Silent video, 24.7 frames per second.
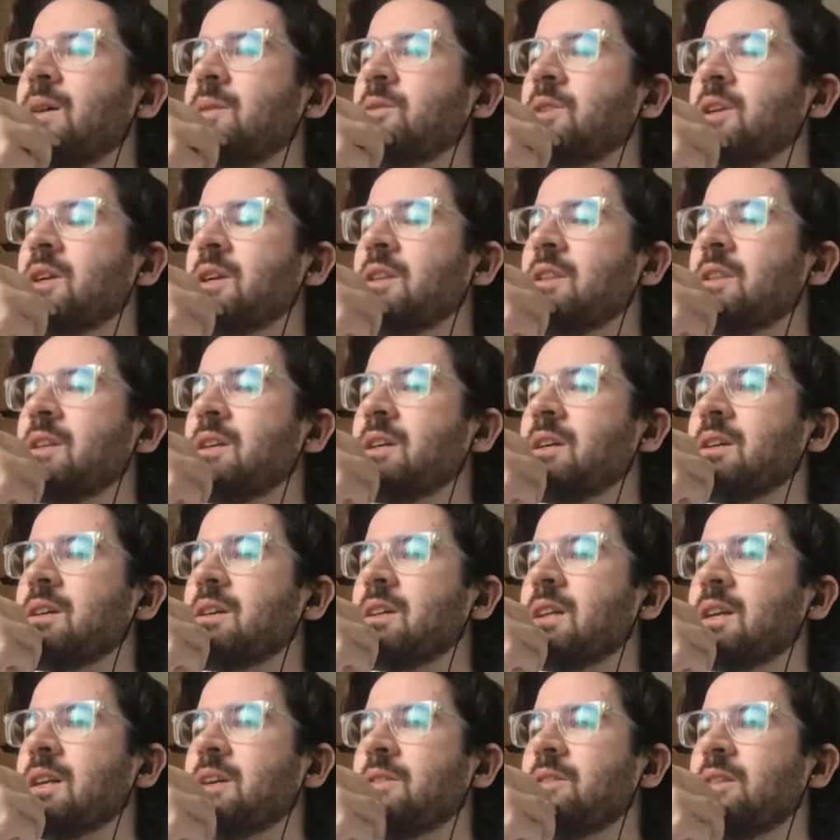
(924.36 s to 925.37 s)
trying to think
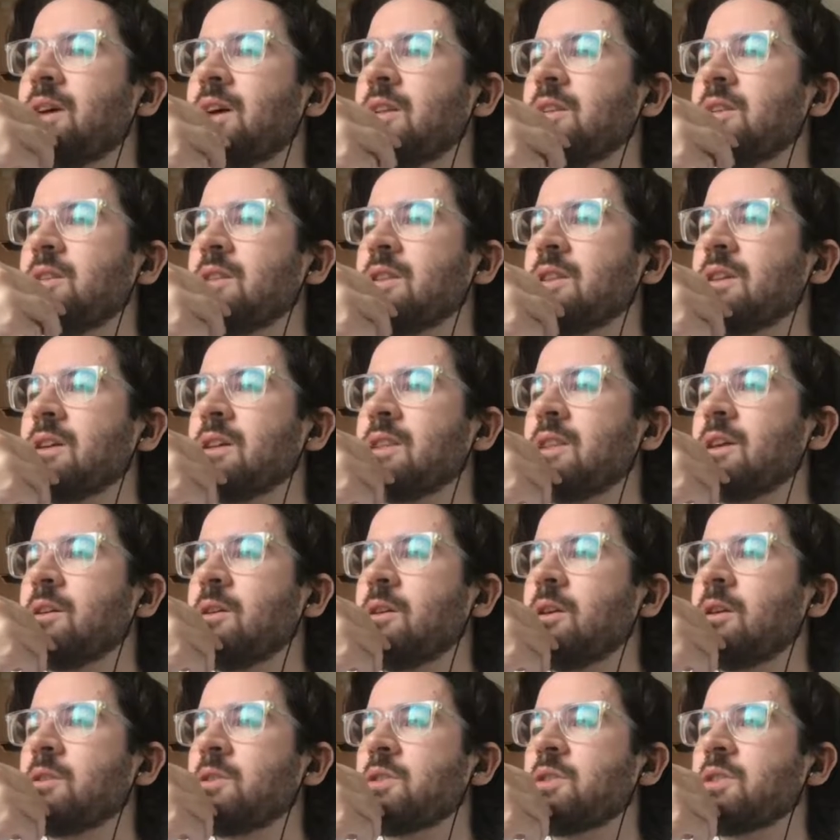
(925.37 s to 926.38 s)
like around the league, there
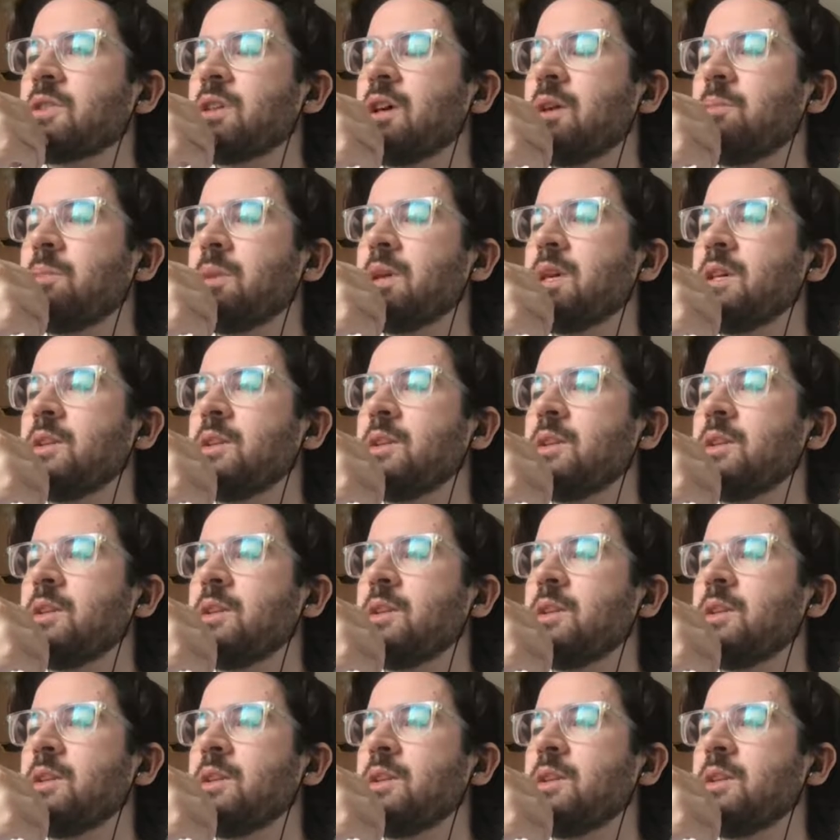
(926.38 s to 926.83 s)
are some